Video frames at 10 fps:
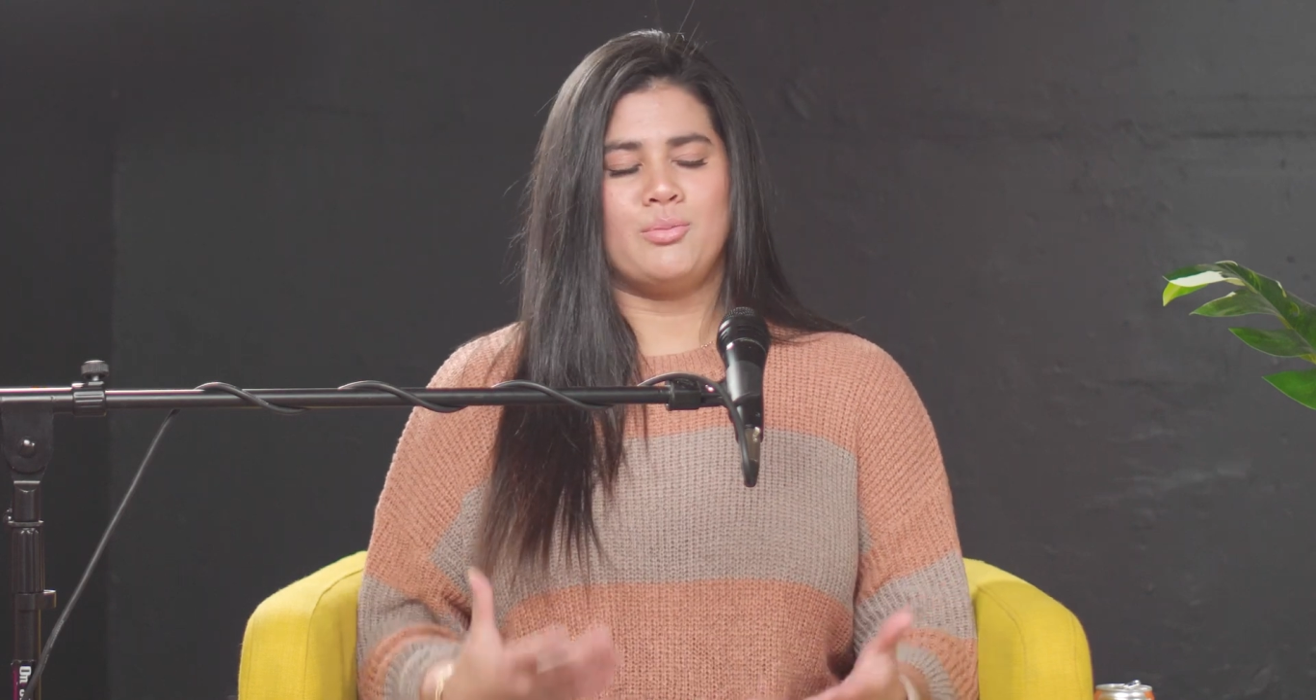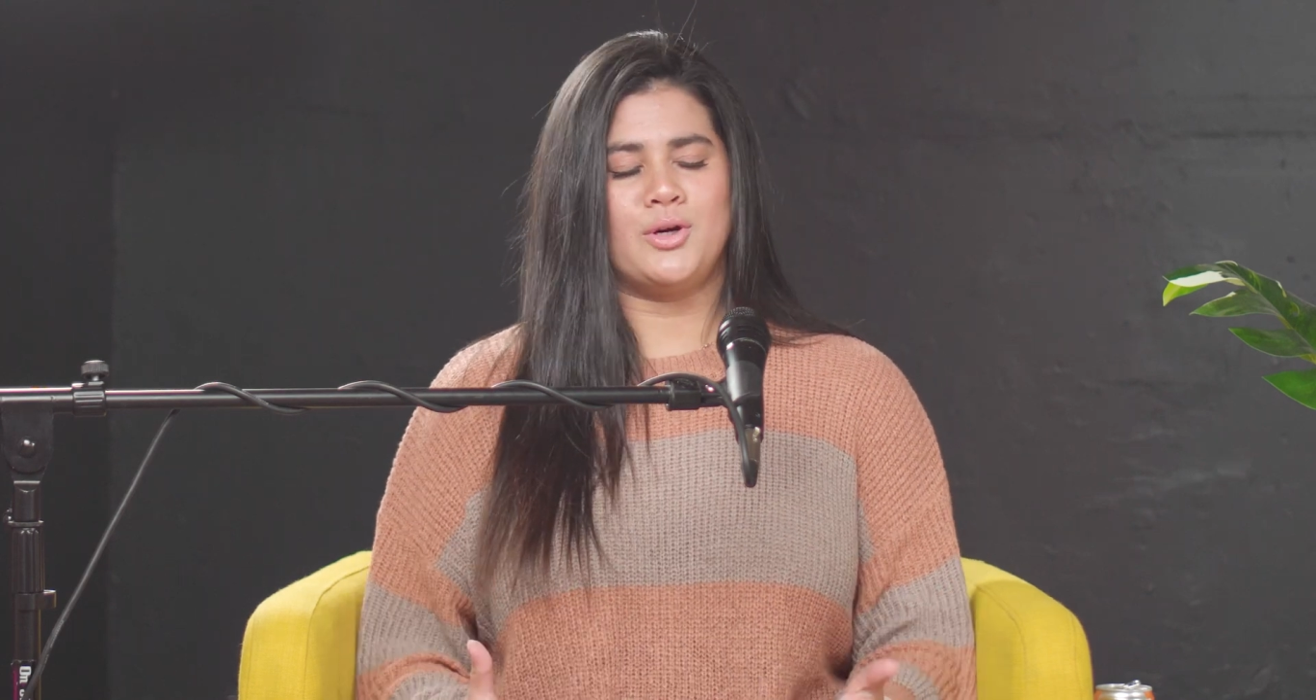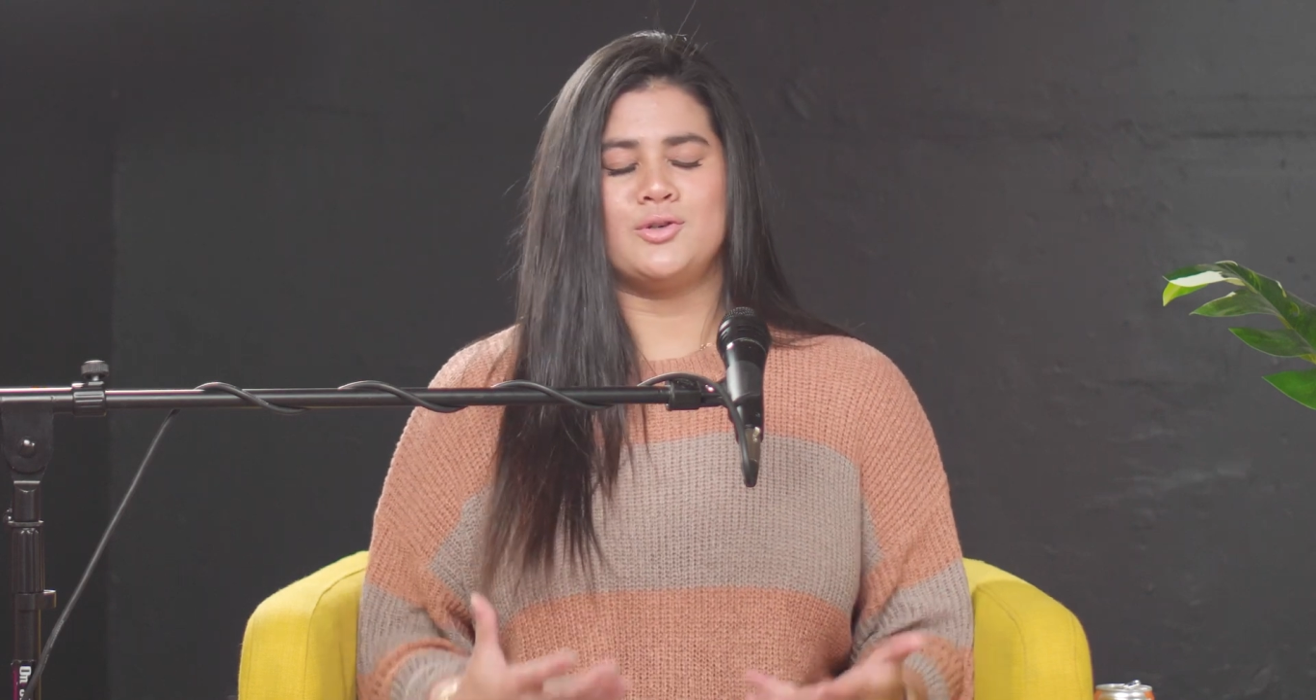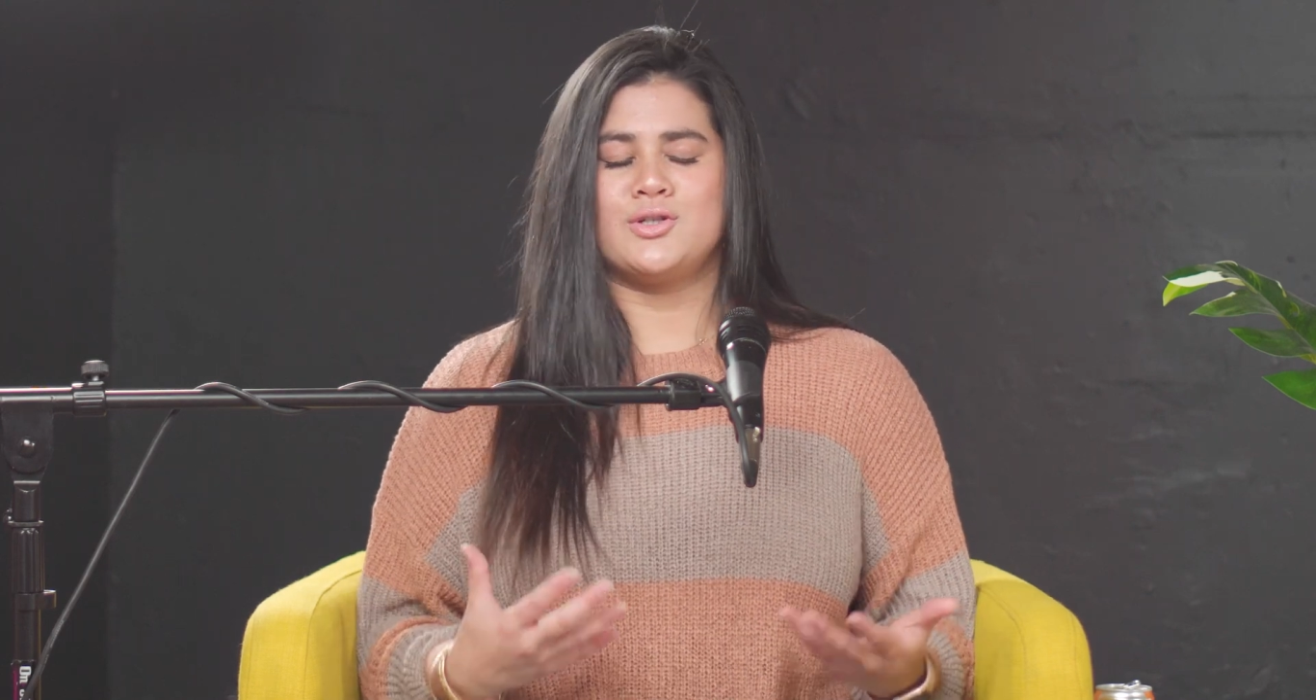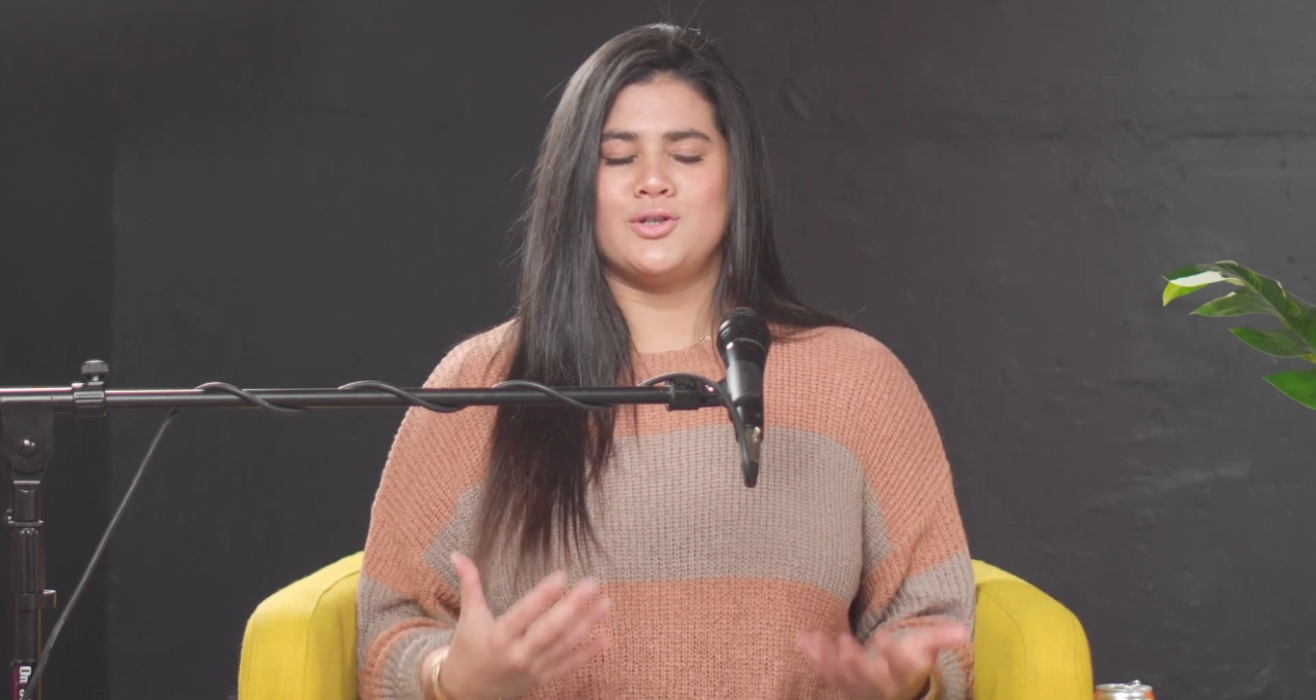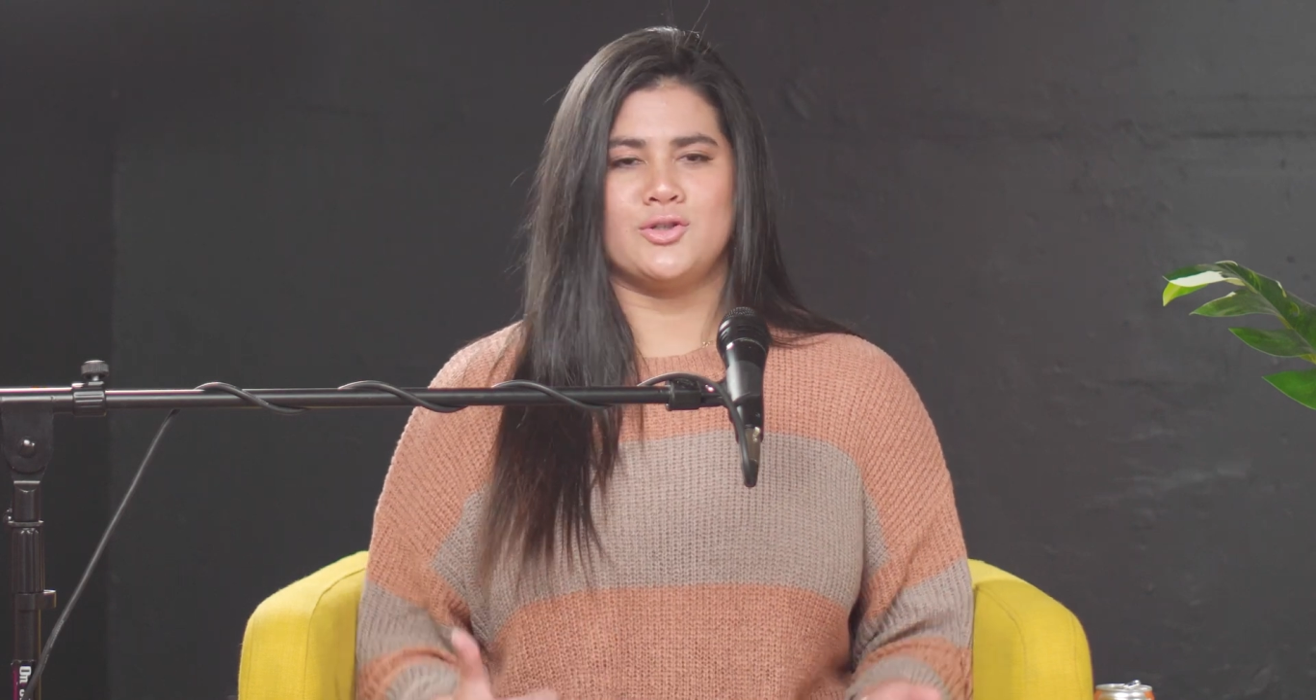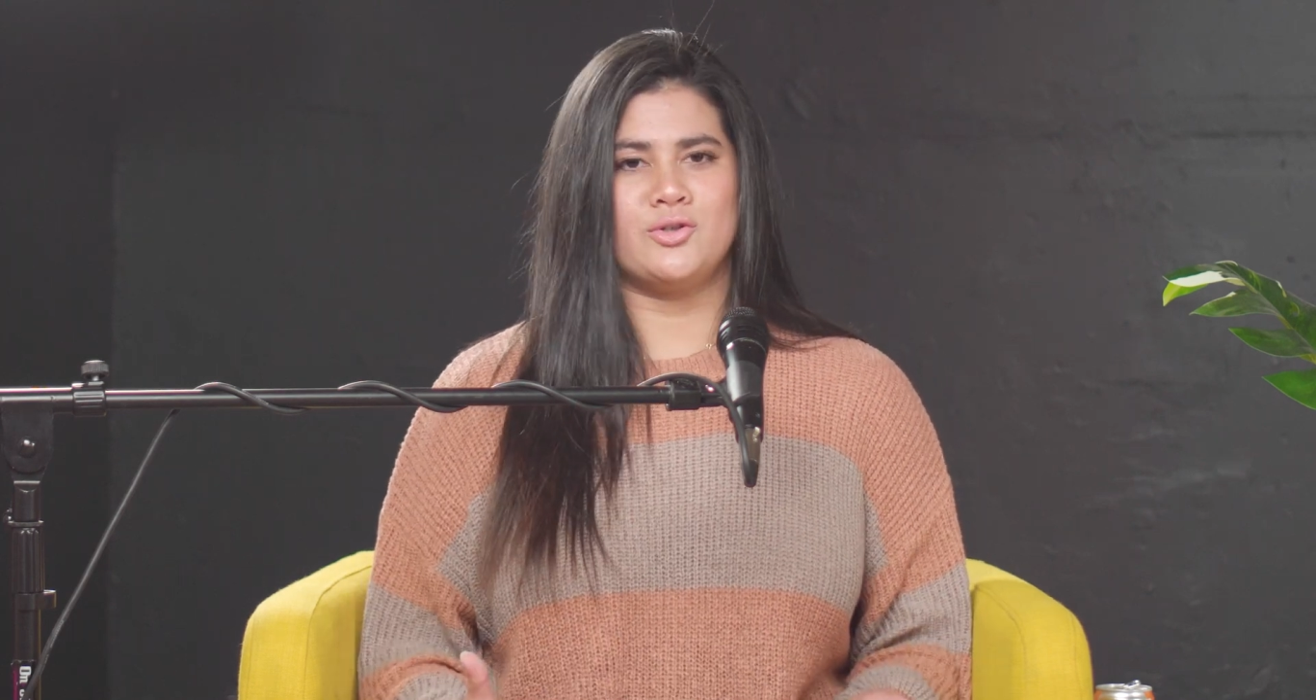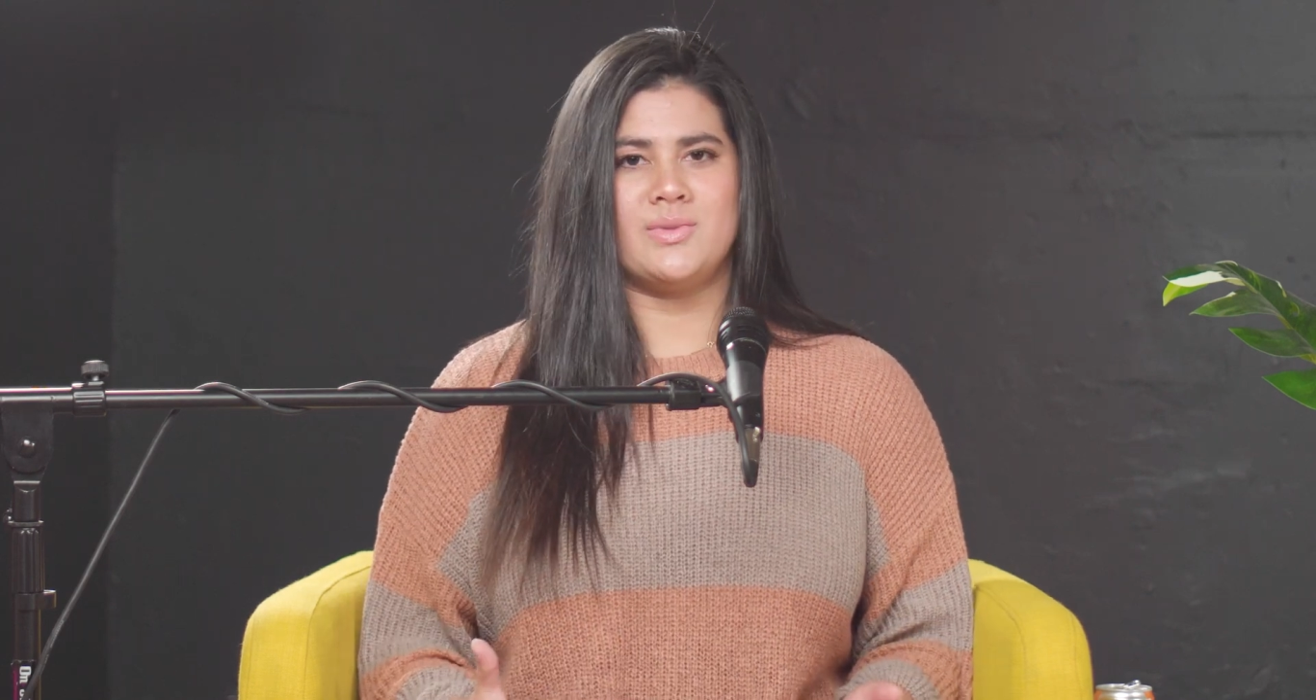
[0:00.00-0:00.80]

approach social